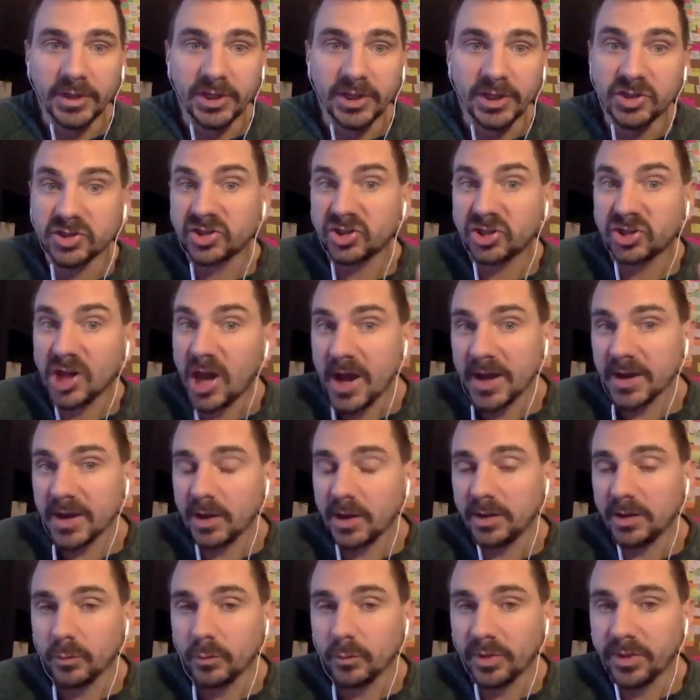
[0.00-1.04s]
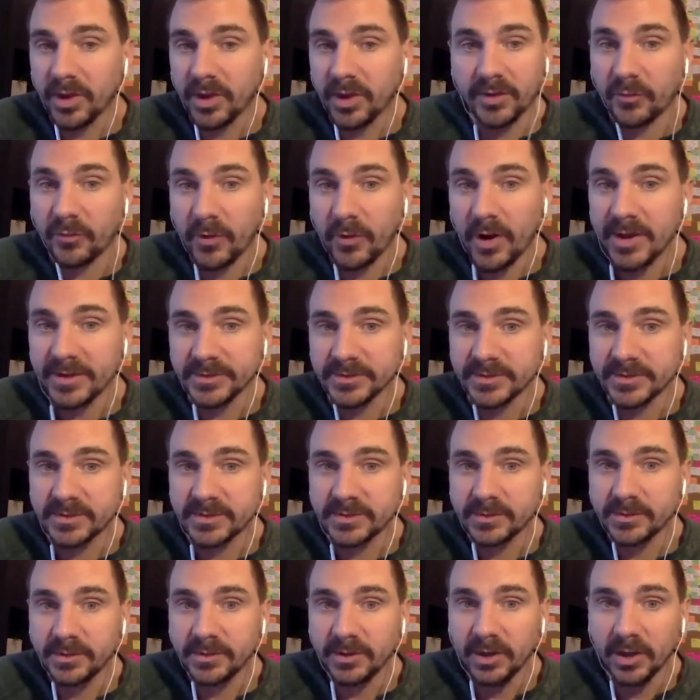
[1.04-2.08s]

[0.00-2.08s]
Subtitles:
He just shot it with like friends,